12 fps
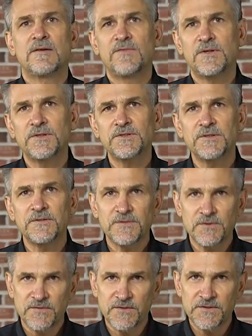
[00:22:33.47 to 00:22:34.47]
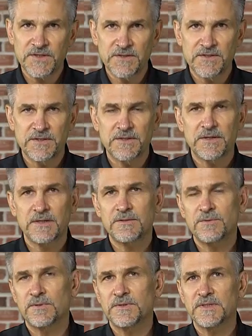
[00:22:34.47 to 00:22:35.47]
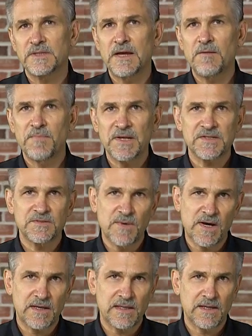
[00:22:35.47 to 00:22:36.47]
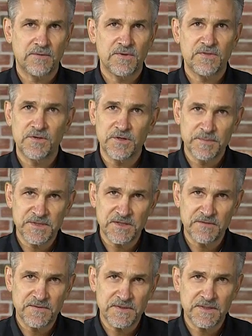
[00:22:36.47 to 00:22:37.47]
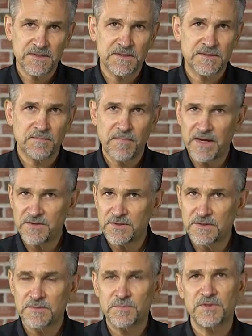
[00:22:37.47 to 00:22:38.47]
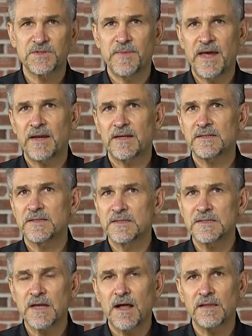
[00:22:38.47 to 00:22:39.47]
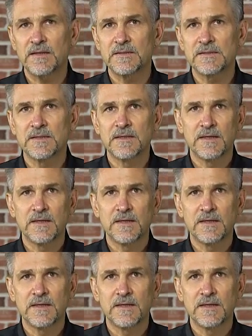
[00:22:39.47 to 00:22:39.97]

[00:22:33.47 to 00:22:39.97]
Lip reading: Verisurf's reverse engineering tools allow mixed modeling with NURB surfaces, meshes, prismatics, and solids.